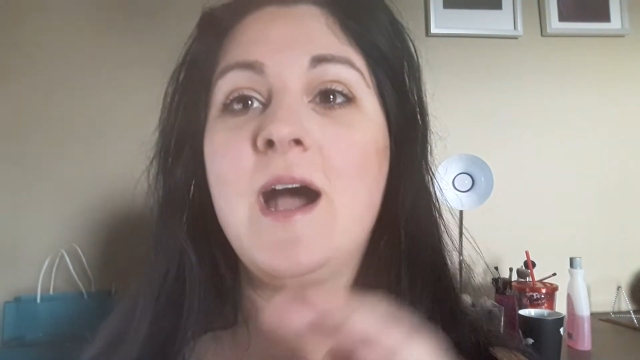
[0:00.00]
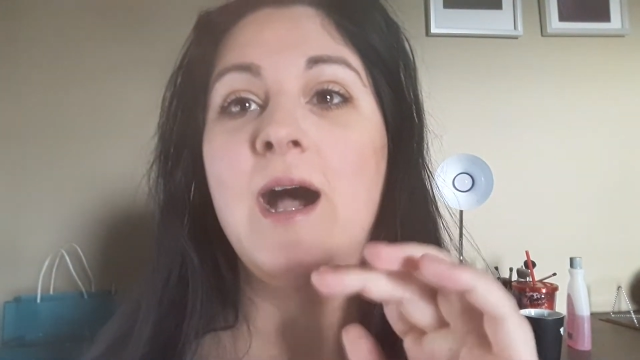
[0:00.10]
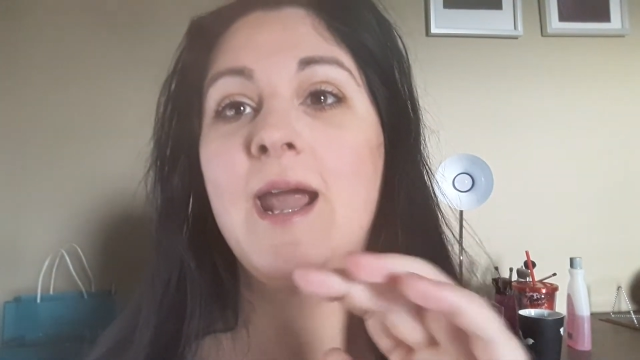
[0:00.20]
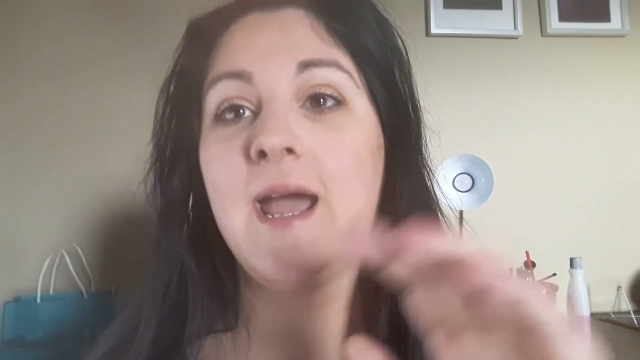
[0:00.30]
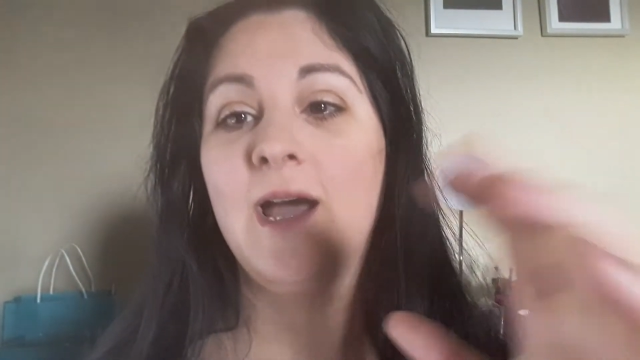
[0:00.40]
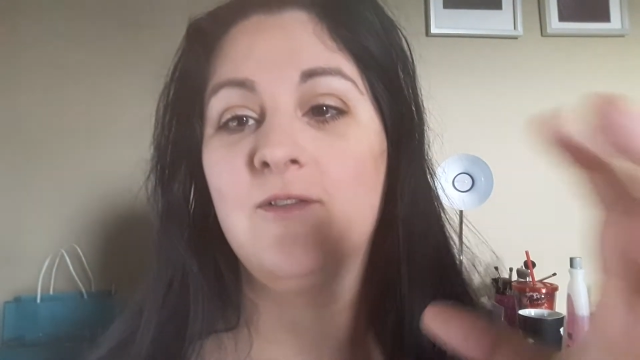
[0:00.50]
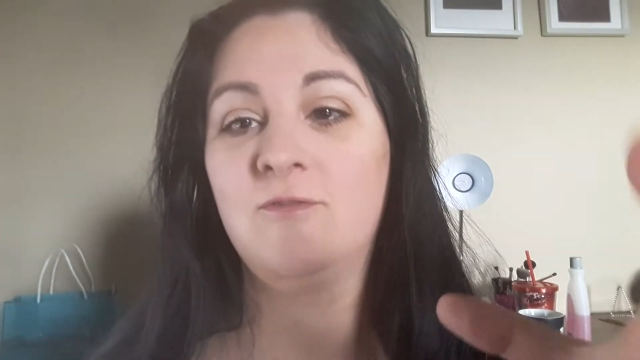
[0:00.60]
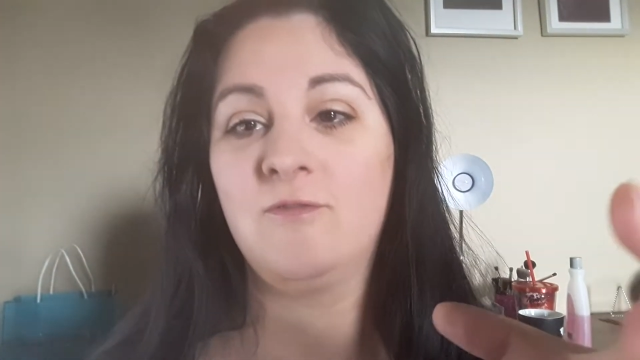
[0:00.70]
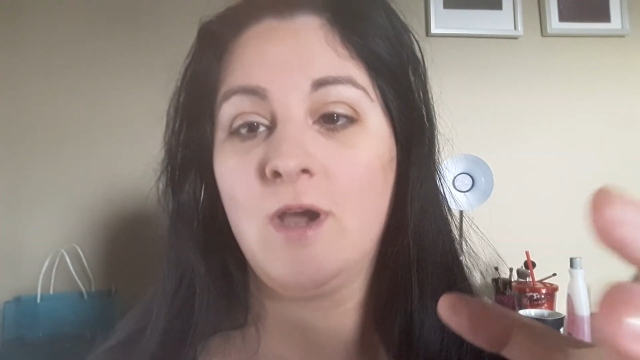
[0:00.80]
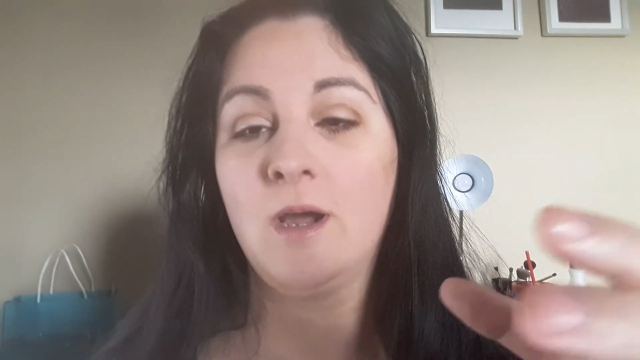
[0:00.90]
I
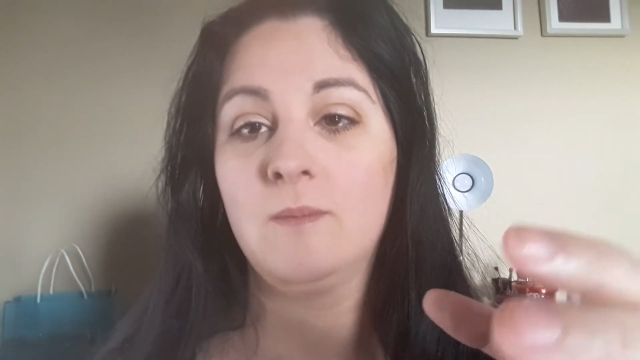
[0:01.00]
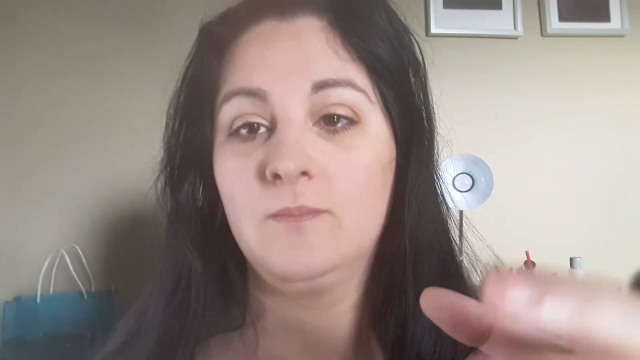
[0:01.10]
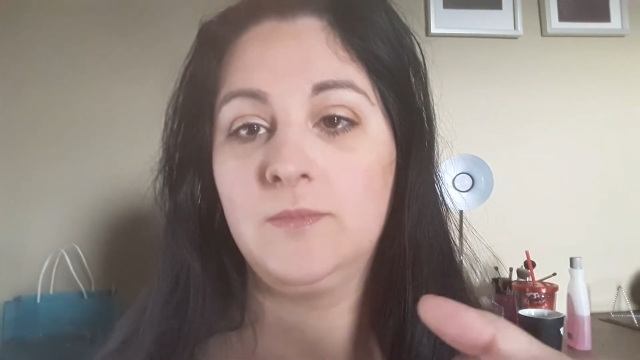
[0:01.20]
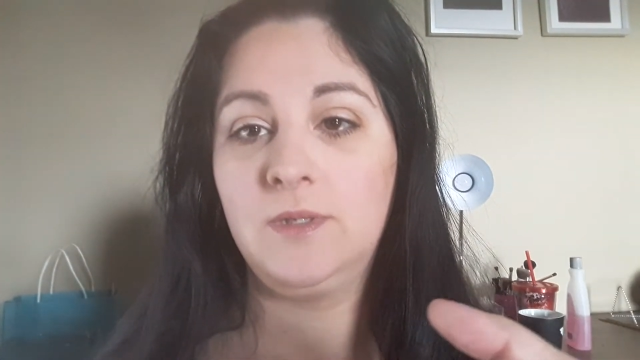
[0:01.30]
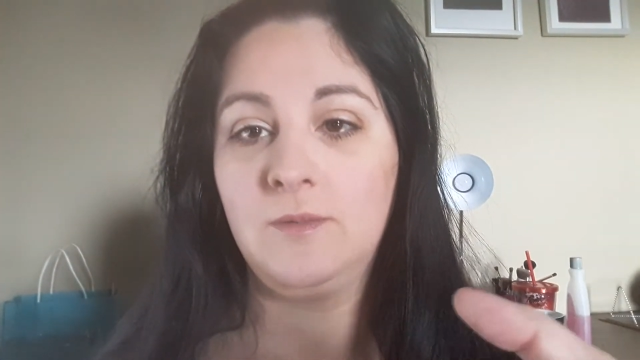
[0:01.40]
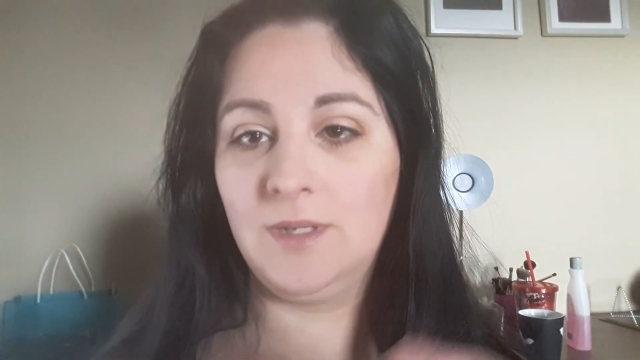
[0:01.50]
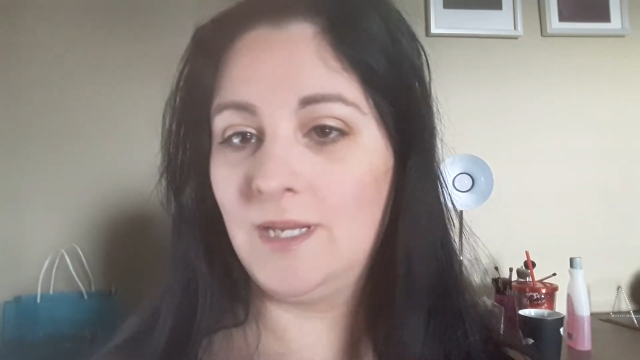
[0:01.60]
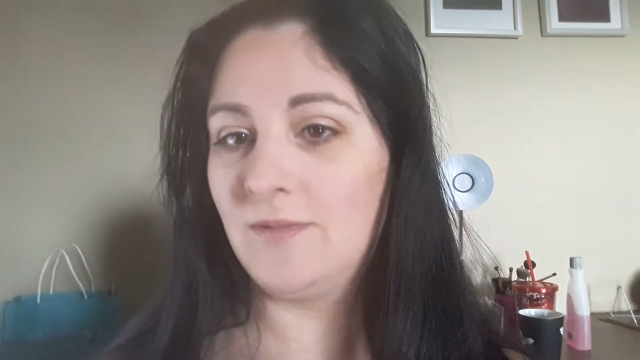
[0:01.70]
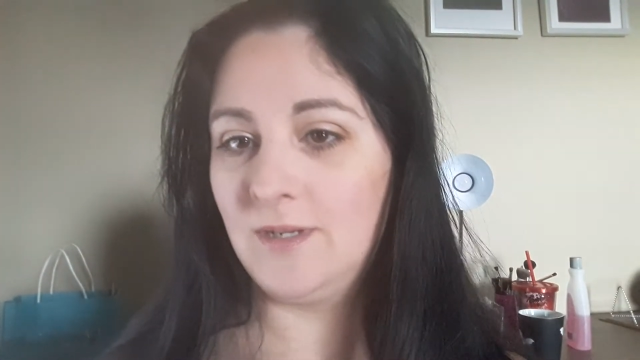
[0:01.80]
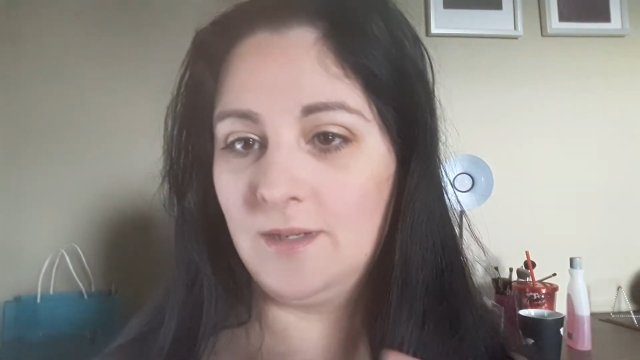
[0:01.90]
have, you can
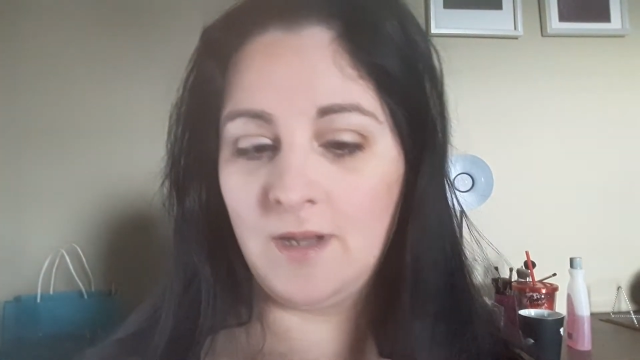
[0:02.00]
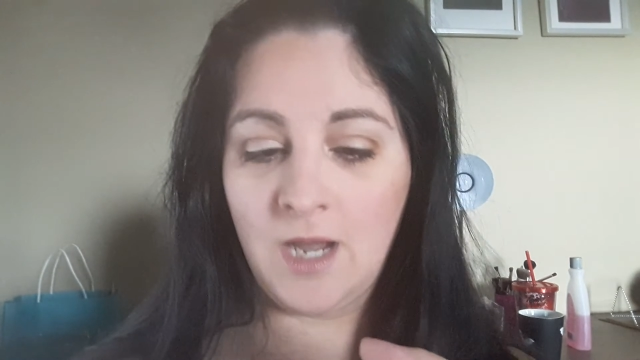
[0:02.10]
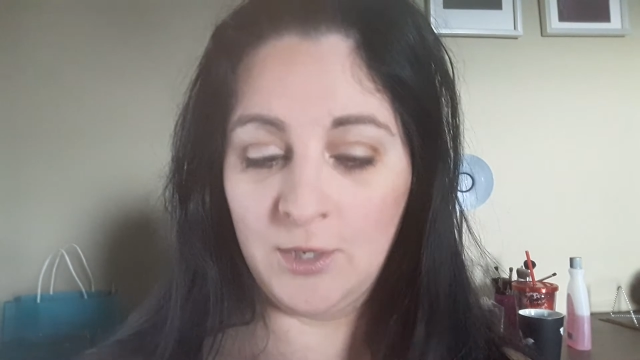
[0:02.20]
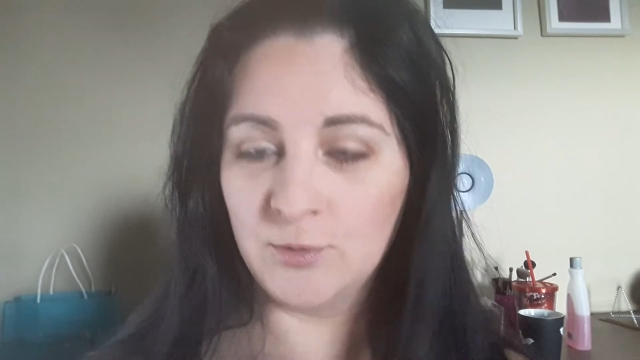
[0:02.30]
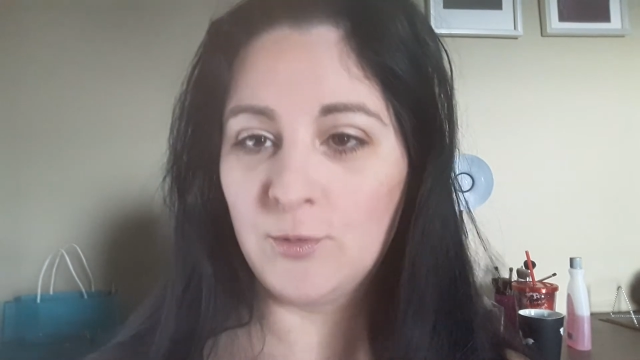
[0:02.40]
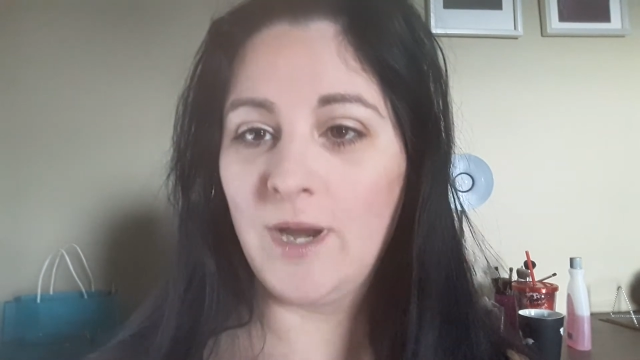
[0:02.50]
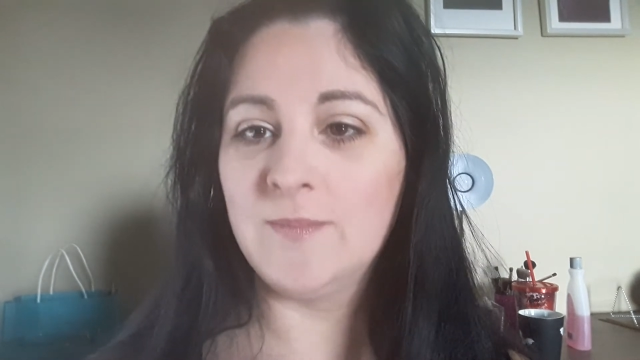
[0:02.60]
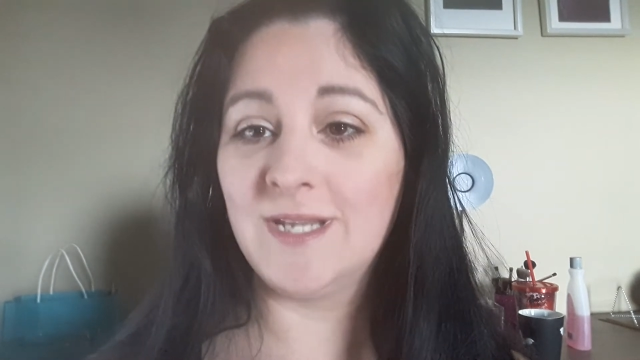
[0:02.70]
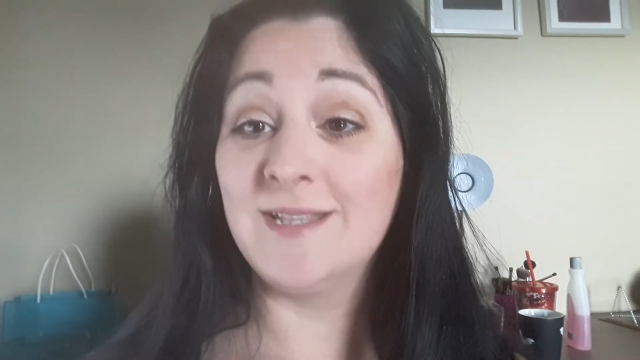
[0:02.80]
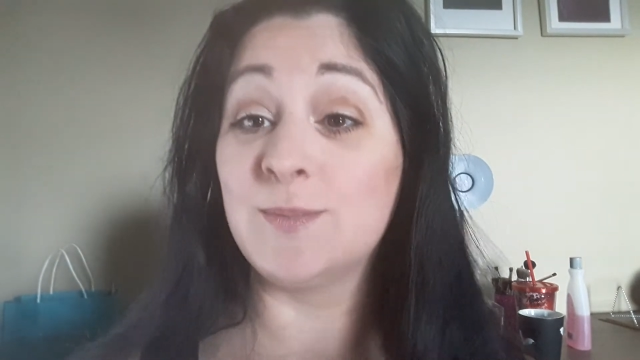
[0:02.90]
get the
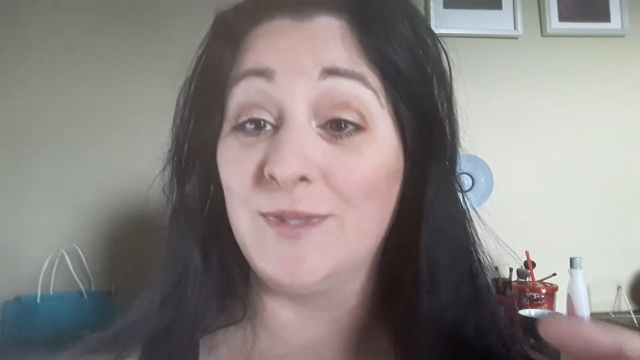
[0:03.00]
100-gram tins,